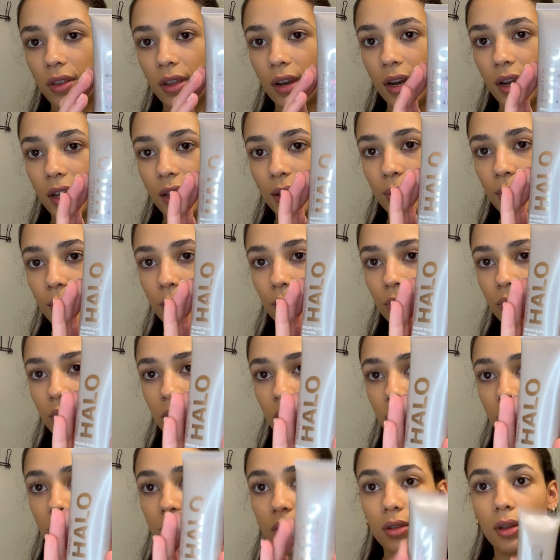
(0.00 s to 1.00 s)
that I use.
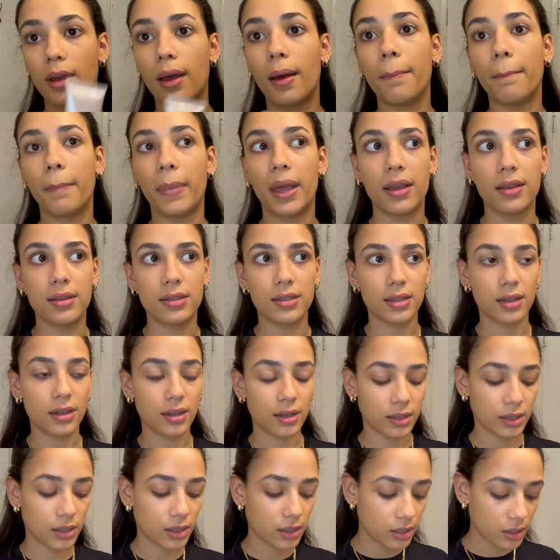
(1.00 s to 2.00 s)
It's
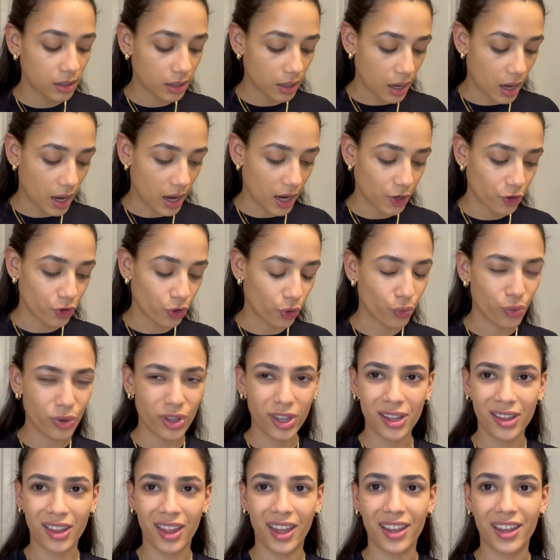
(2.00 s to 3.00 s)
amazing. I don't
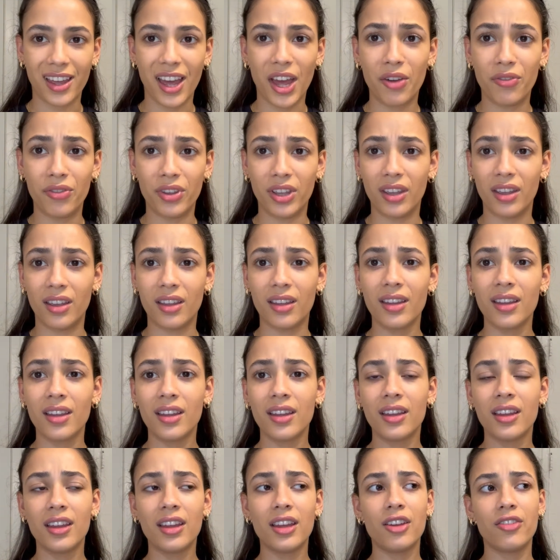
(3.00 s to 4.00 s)
really like heavy
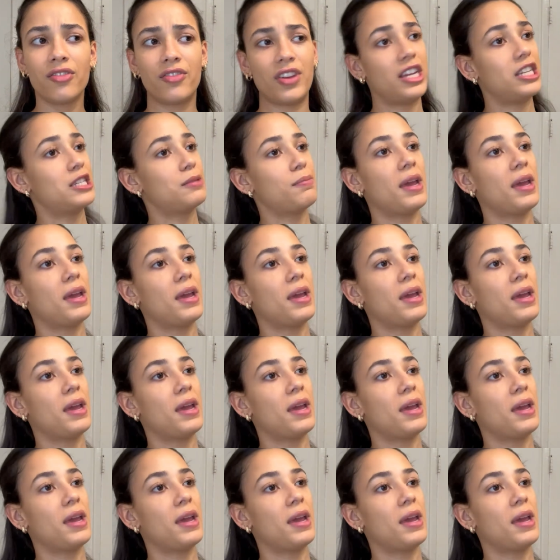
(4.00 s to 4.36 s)
face